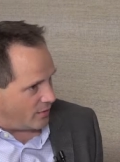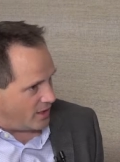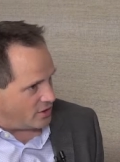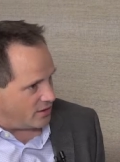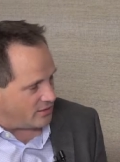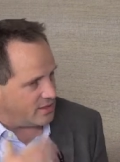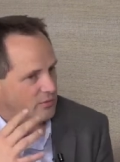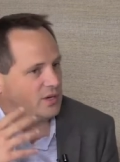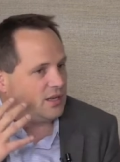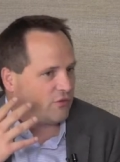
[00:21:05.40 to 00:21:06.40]
to mention it? So it
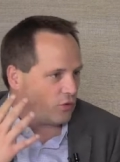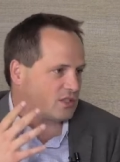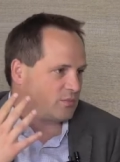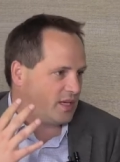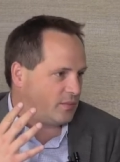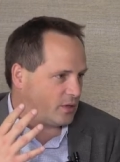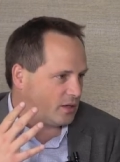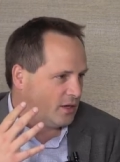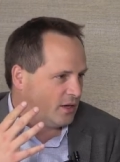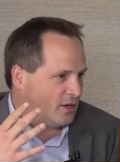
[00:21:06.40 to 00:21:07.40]
really forced
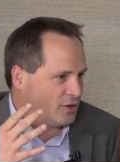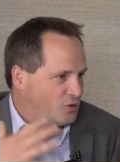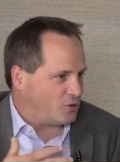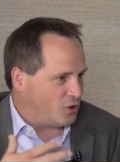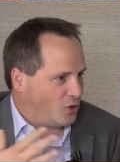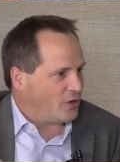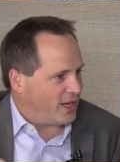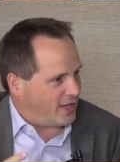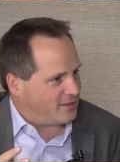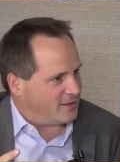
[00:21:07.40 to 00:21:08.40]
people to look
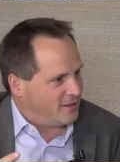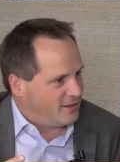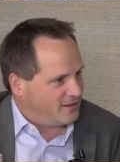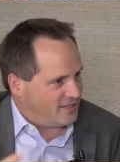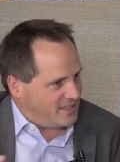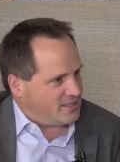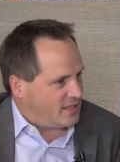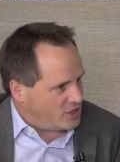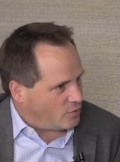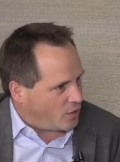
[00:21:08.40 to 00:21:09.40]
at the
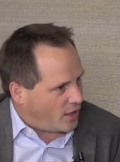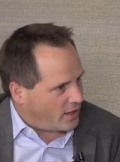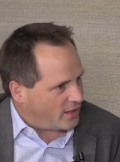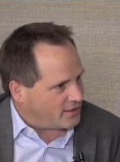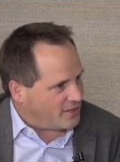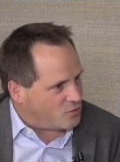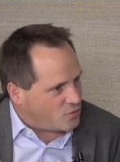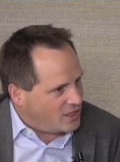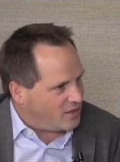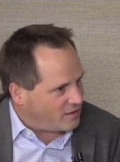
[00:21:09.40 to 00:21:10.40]
destination product and
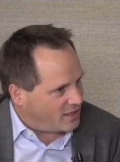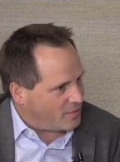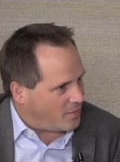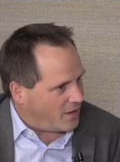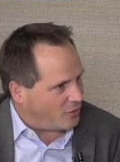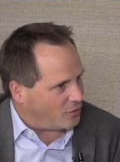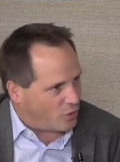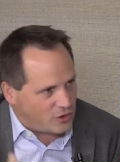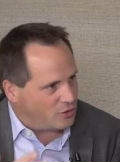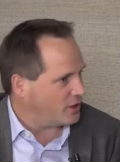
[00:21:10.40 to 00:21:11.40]
really think about
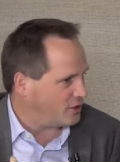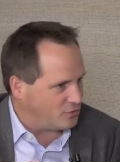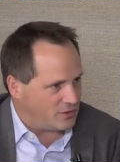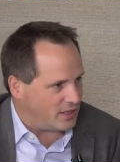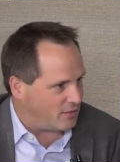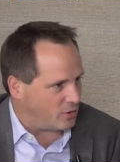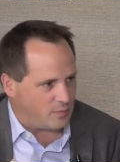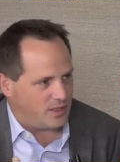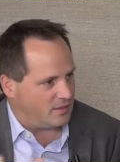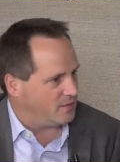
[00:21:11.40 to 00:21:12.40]
what could I do there,
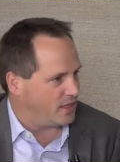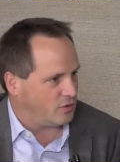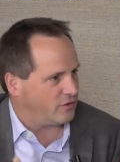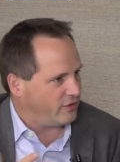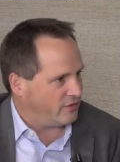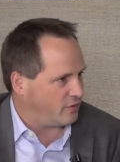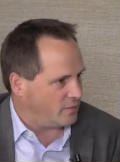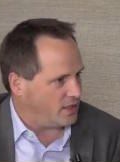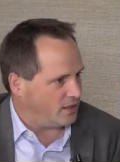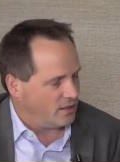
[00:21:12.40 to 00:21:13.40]
what would be a good fit for
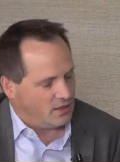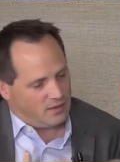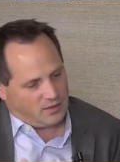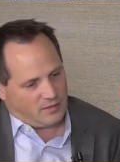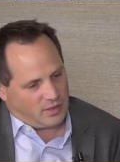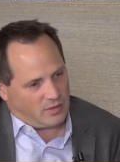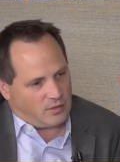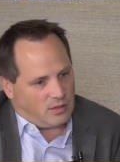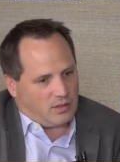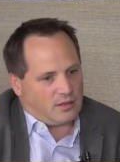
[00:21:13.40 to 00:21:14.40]
me, then
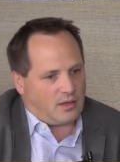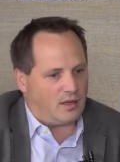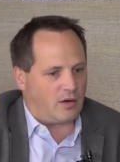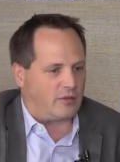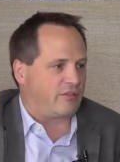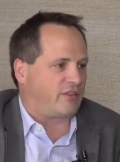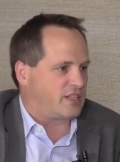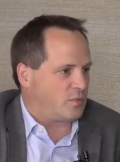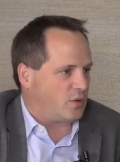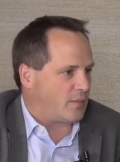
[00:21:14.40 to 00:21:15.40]
record uh, out of a
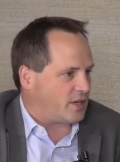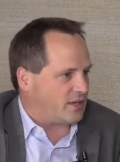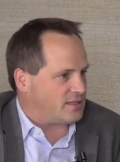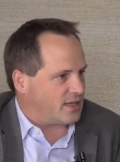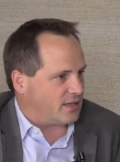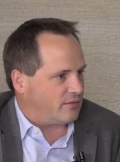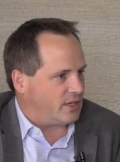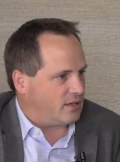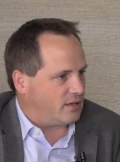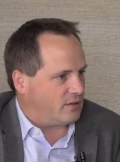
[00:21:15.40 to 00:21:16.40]
Facebook app a ten second
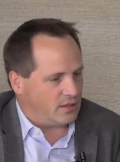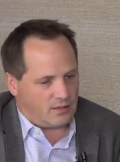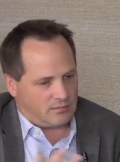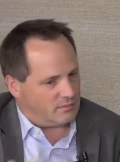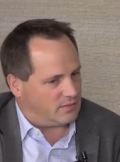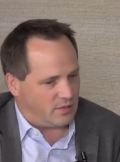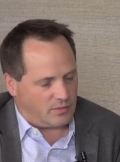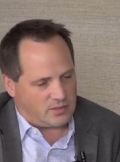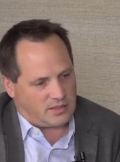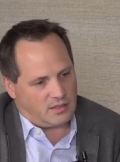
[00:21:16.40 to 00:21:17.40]
video, and then there
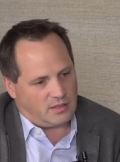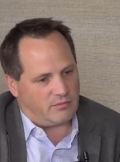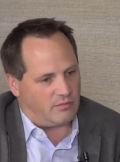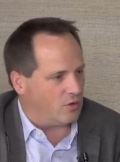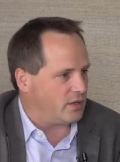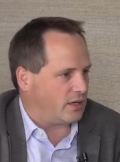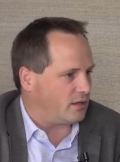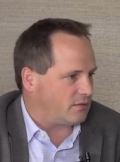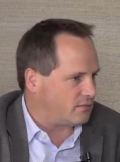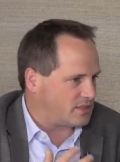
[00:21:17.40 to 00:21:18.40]
was uh, voting
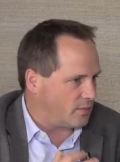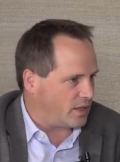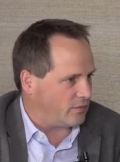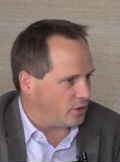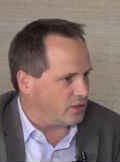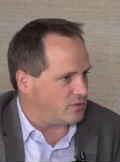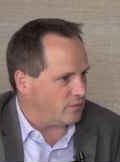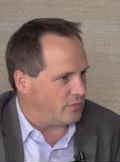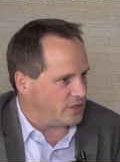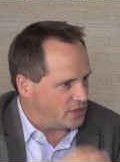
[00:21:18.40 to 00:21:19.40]
and somebody won the
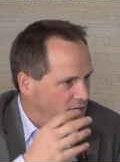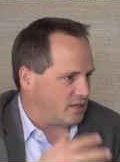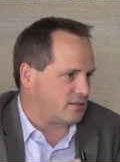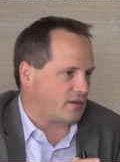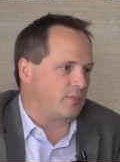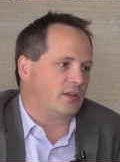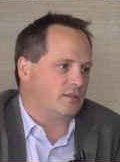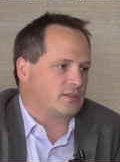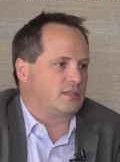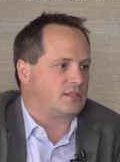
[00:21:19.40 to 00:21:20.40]
trip, which they had described in those ten